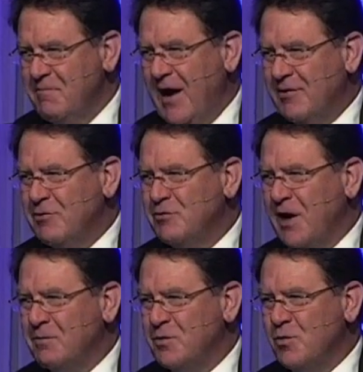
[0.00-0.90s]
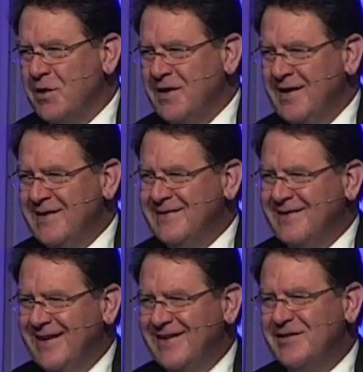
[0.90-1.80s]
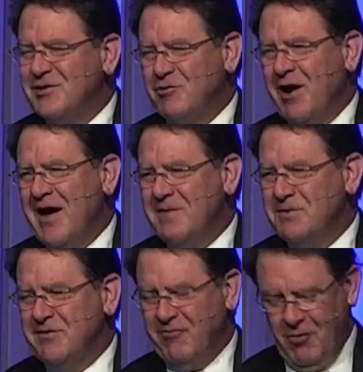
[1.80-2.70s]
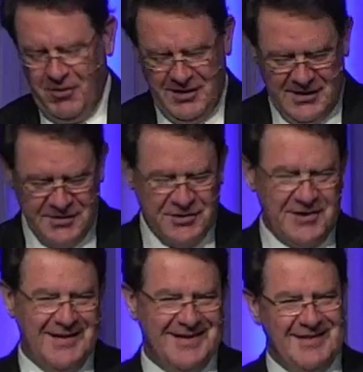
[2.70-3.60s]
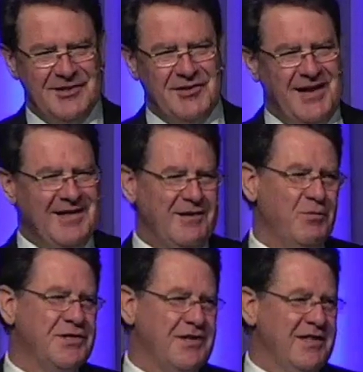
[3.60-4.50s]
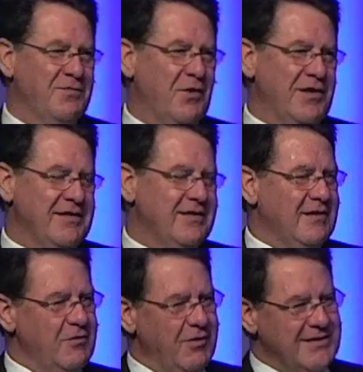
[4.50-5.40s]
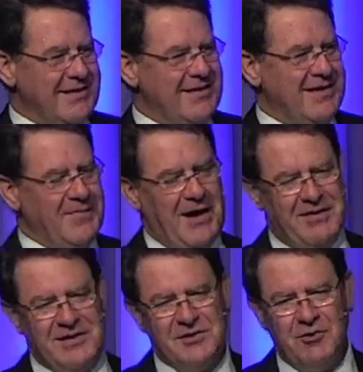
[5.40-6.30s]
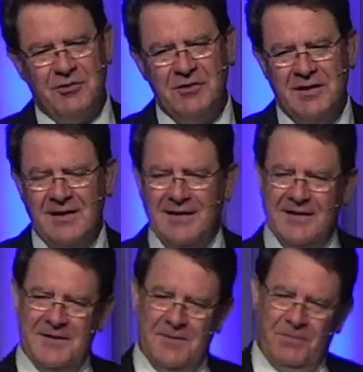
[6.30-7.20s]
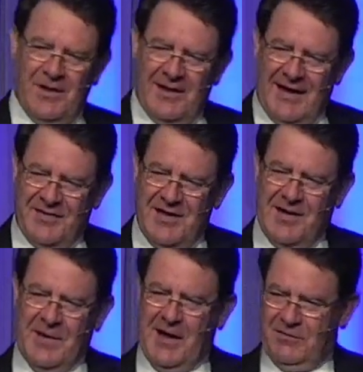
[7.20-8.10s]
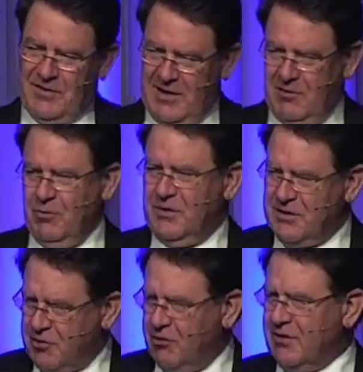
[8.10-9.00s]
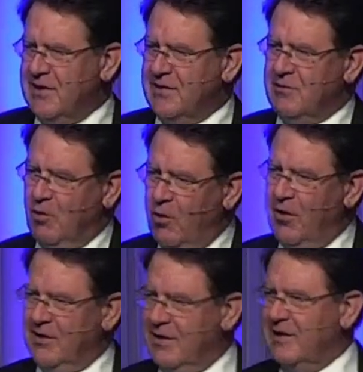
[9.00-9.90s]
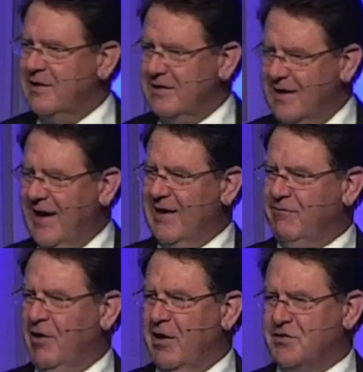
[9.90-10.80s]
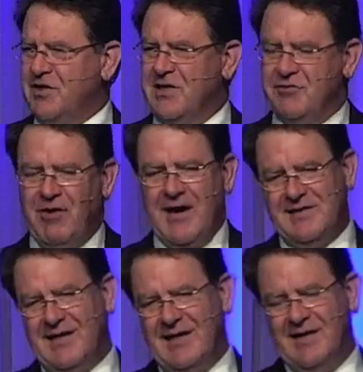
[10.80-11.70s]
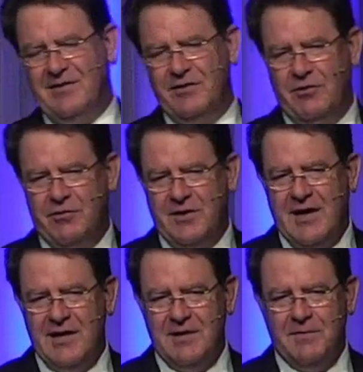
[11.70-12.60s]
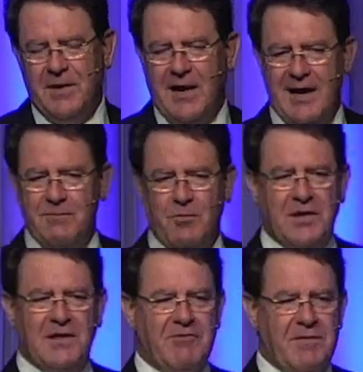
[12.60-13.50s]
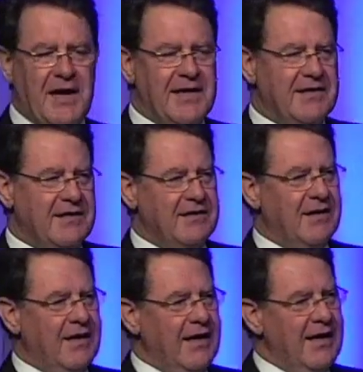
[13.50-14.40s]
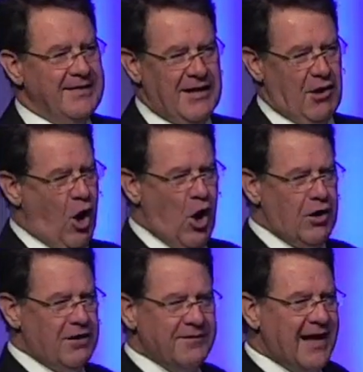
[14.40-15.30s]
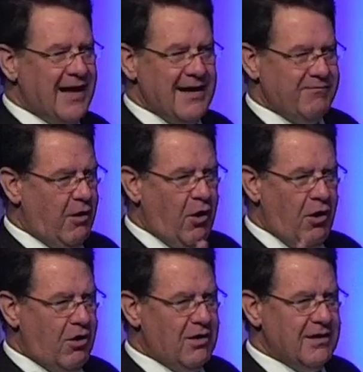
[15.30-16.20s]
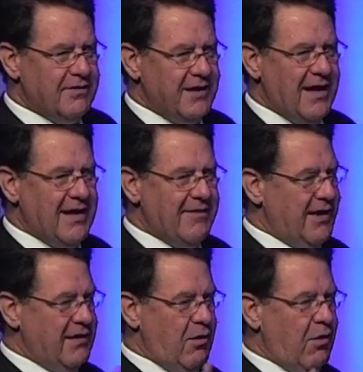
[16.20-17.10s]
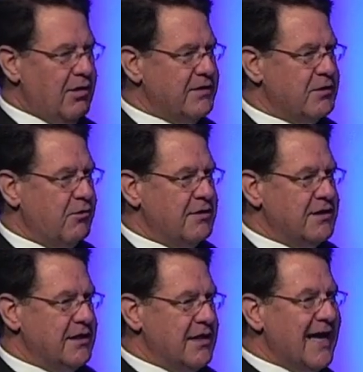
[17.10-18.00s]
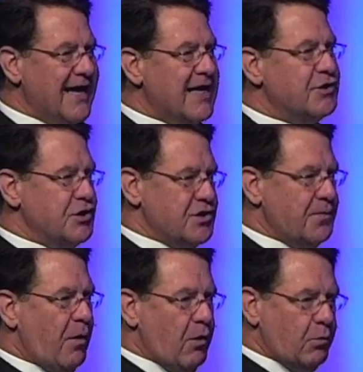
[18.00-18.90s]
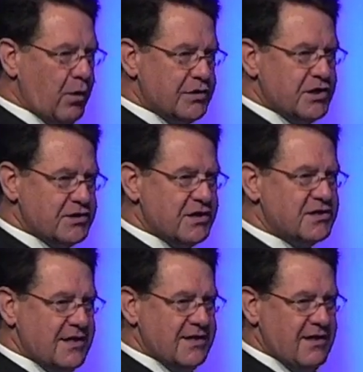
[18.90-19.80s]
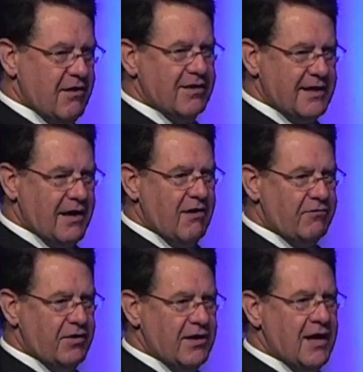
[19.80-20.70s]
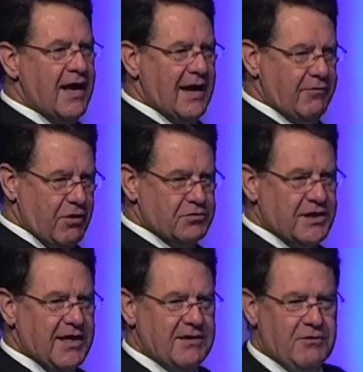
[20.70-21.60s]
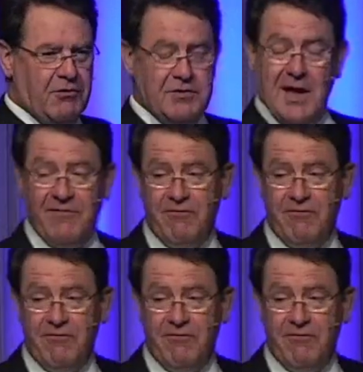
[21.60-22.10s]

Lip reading: Matthew chapter 28, it describes for us this day that we celebrate. You know, as I think about Easter, I think about not only certainly the Lord dying for our sins, rising again the third day, but I am quickly reminded that all of life and all of eternity hinges upon what Jesus did there at Calvary and rose again the third day.